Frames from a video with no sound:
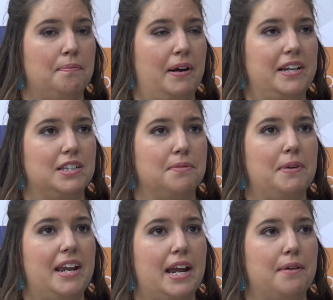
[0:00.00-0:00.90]
But to
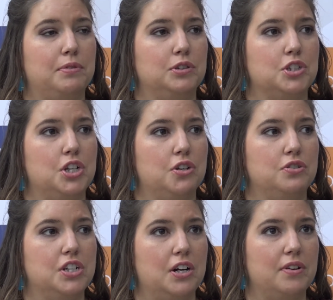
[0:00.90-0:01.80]
be able
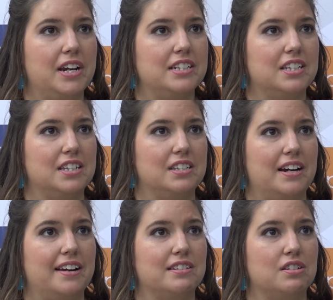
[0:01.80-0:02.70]
to donate to
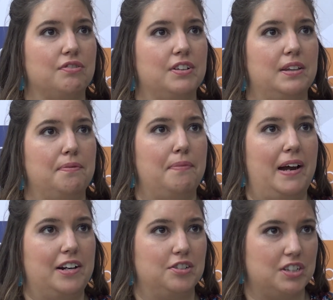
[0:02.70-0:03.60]
science for the
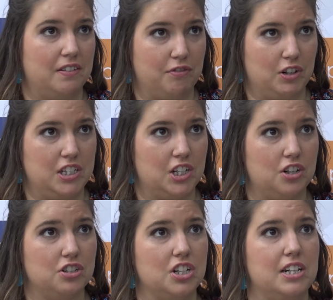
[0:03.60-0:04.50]
matters of
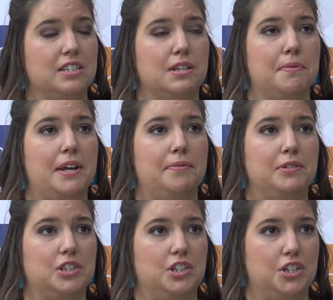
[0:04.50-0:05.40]
research, and to be
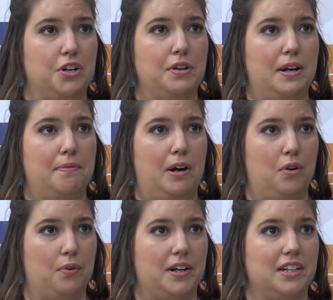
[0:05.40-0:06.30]
able to donate my
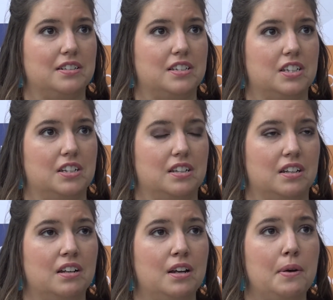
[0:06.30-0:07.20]
organs to
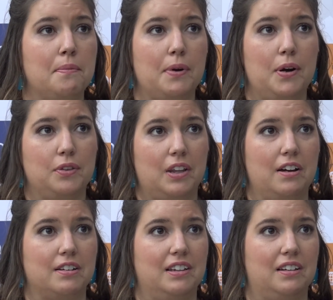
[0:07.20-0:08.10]

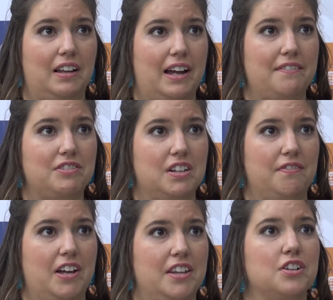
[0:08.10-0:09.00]
prolong the lives
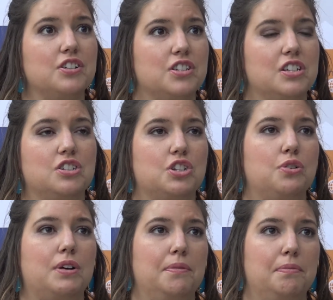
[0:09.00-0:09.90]
of others, is
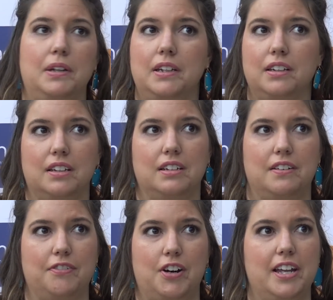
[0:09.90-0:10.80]
two completely
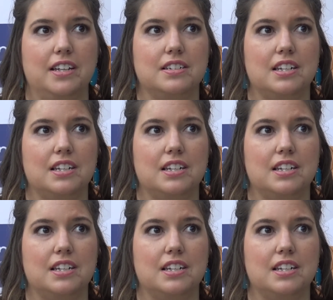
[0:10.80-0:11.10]
different